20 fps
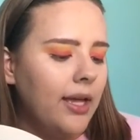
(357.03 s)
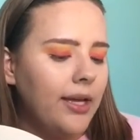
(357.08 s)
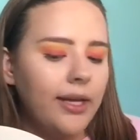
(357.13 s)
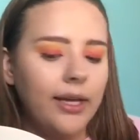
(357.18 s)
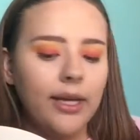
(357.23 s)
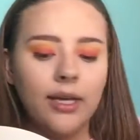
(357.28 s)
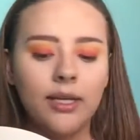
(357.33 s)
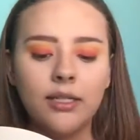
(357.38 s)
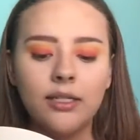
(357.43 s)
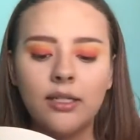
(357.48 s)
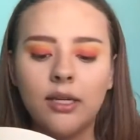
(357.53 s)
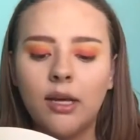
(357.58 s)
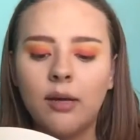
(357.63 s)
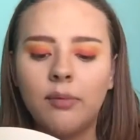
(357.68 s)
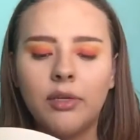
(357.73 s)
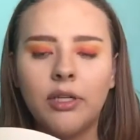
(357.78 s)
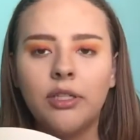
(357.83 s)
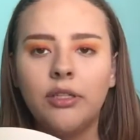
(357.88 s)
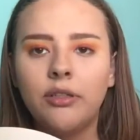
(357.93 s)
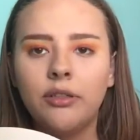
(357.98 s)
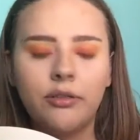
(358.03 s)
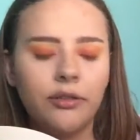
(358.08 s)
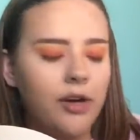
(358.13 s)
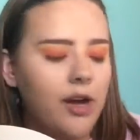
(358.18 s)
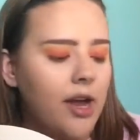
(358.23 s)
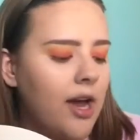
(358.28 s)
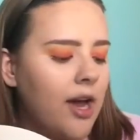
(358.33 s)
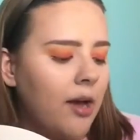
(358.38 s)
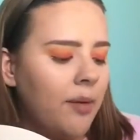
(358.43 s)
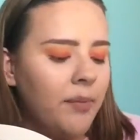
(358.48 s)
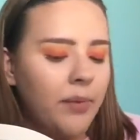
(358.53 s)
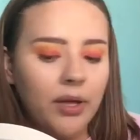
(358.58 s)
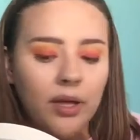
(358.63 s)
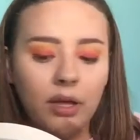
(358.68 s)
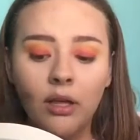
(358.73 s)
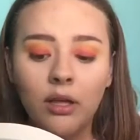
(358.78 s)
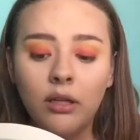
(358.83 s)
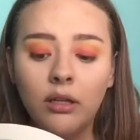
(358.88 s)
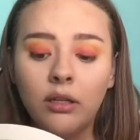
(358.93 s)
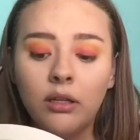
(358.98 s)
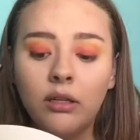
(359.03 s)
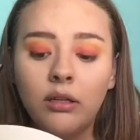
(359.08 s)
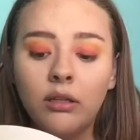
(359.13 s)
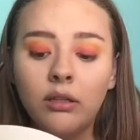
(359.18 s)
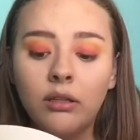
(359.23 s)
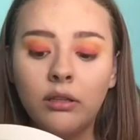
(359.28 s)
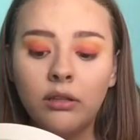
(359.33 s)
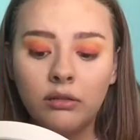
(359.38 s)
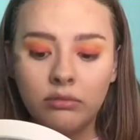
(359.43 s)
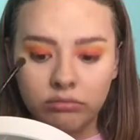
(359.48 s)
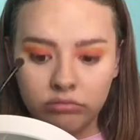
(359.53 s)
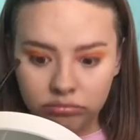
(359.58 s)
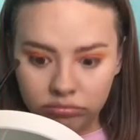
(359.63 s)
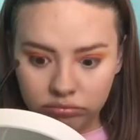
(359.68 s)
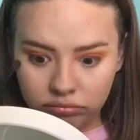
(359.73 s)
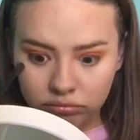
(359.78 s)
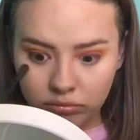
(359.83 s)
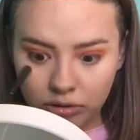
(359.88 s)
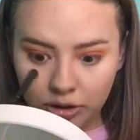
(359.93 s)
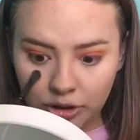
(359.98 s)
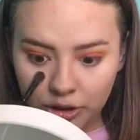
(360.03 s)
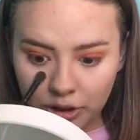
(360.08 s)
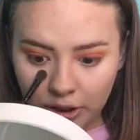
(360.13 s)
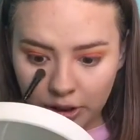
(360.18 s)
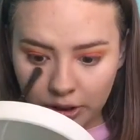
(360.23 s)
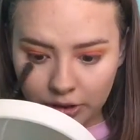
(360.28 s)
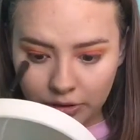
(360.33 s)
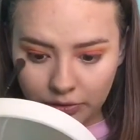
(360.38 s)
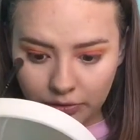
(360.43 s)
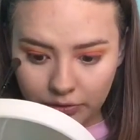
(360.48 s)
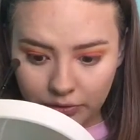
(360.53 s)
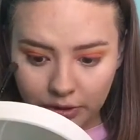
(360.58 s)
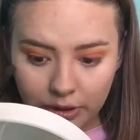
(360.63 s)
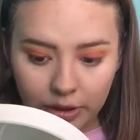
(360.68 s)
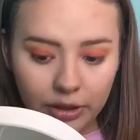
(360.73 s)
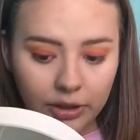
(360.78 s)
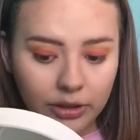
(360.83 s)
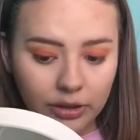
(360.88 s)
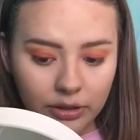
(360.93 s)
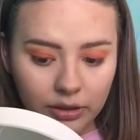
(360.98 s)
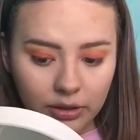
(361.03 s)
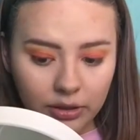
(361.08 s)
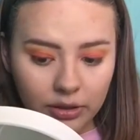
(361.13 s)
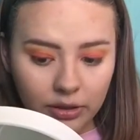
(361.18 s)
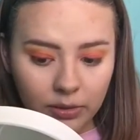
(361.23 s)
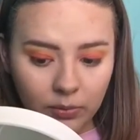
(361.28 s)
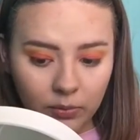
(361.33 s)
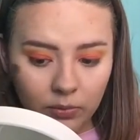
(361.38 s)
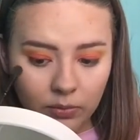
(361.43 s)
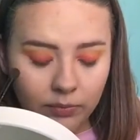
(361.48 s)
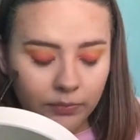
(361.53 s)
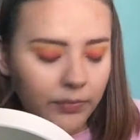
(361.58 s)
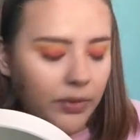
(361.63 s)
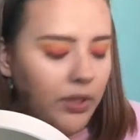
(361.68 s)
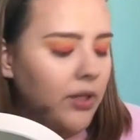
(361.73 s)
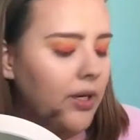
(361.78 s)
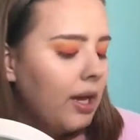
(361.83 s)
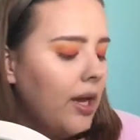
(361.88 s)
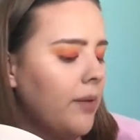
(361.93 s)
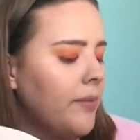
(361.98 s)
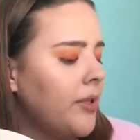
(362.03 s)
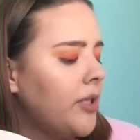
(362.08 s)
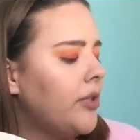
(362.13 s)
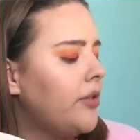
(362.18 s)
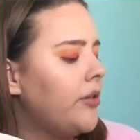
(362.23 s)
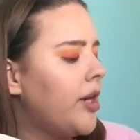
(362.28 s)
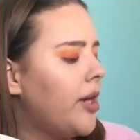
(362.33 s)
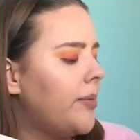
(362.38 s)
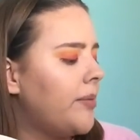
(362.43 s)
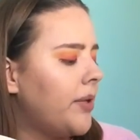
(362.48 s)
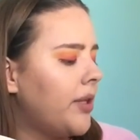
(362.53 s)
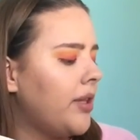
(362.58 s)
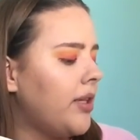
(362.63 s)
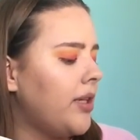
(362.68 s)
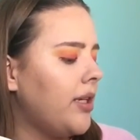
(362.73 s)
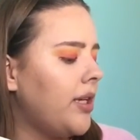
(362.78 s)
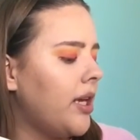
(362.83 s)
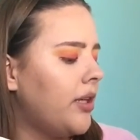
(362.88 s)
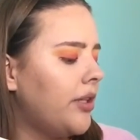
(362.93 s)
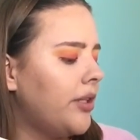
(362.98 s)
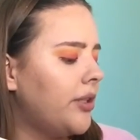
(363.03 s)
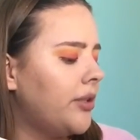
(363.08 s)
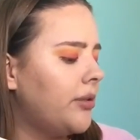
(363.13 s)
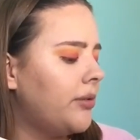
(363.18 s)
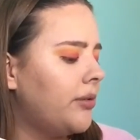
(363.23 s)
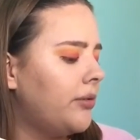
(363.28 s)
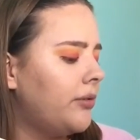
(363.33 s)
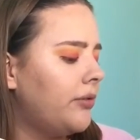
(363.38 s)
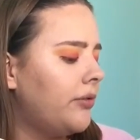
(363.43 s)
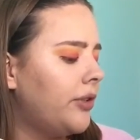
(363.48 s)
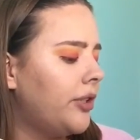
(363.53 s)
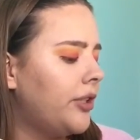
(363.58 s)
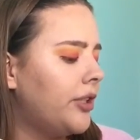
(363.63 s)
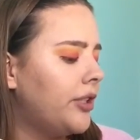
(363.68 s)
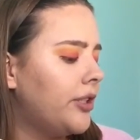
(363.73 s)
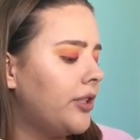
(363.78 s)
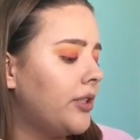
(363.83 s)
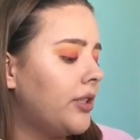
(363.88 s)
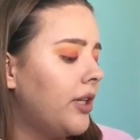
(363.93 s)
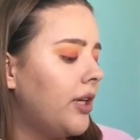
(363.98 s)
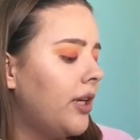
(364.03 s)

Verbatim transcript: and I'm gonna grab, what should I do first? Okay, I'm gonna grab the yellow first.